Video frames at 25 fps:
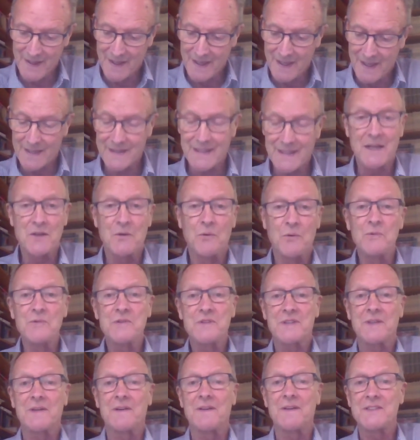And that
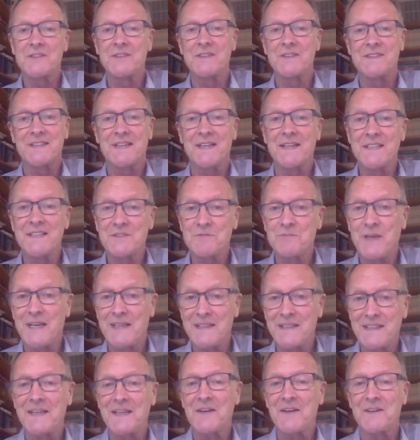also, I should say, is where
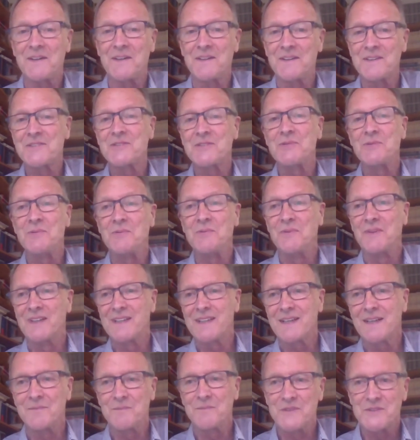the cartoon
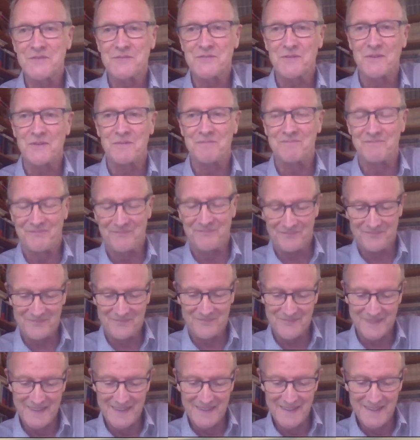comes from.
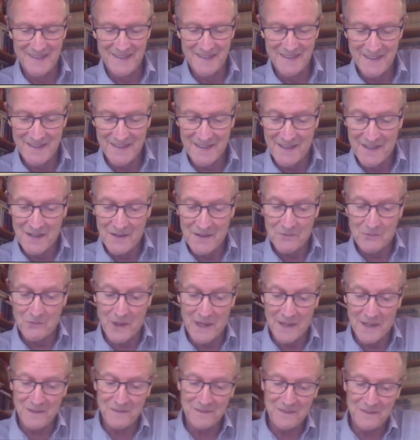
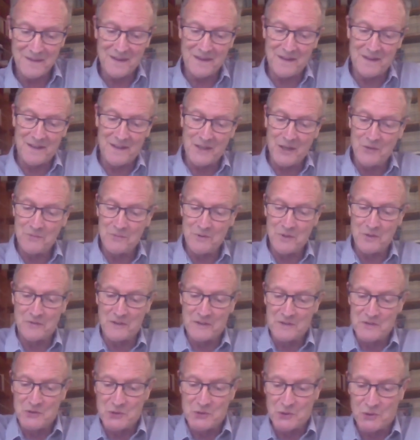Well, I hope you've
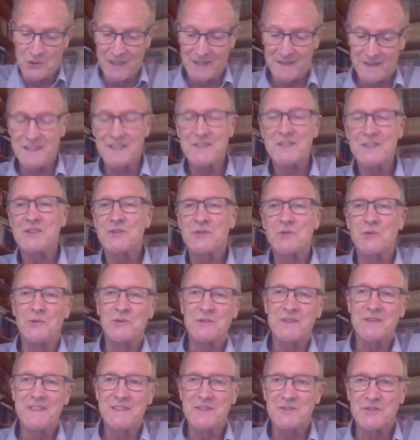enjoyed this
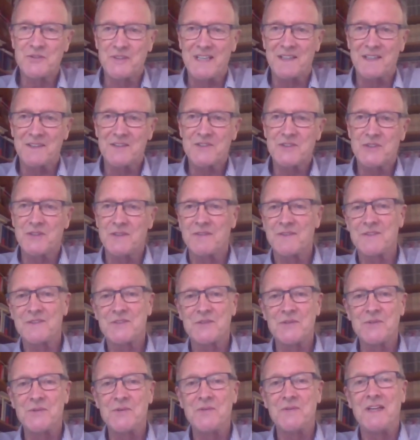short introduction
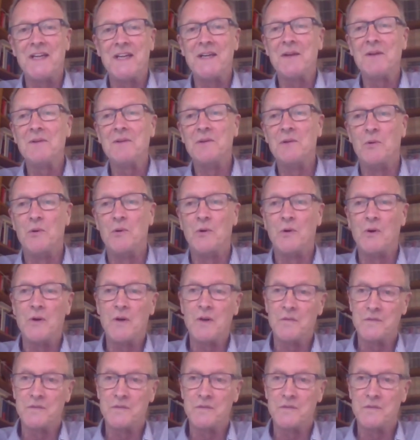to the law of